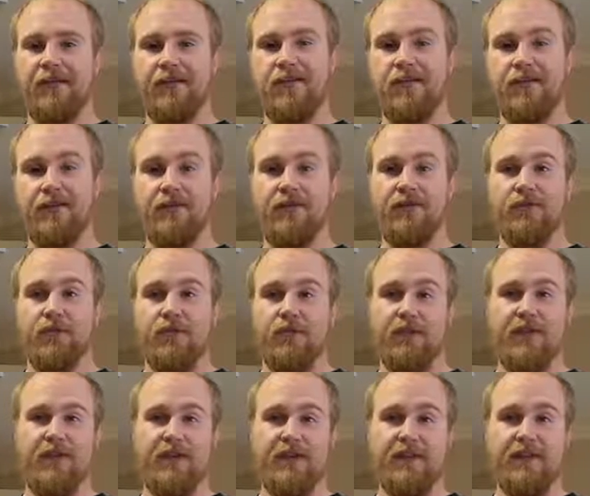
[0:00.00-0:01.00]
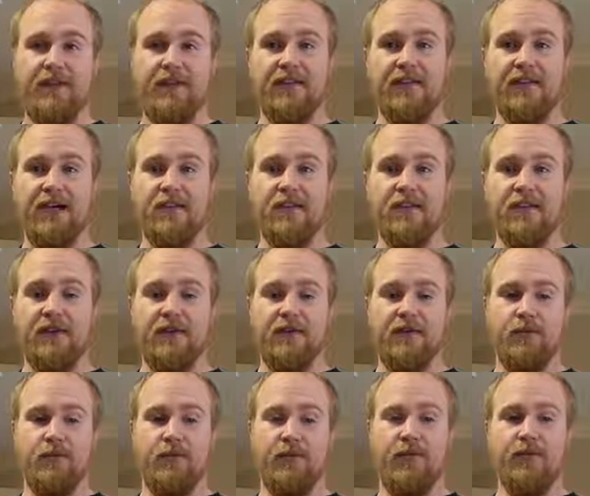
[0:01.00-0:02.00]
We sold it for a bit of a discount
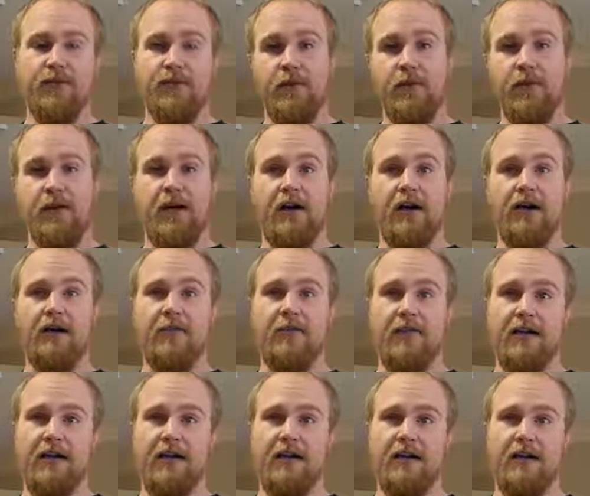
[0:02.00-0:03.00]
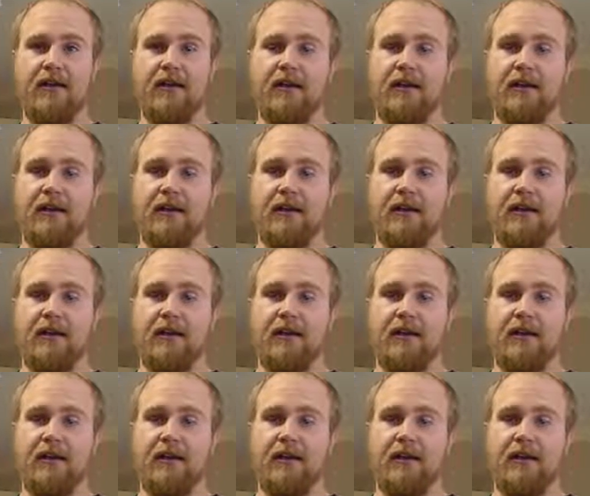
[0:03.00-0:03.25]
because it wasn't fully occupied.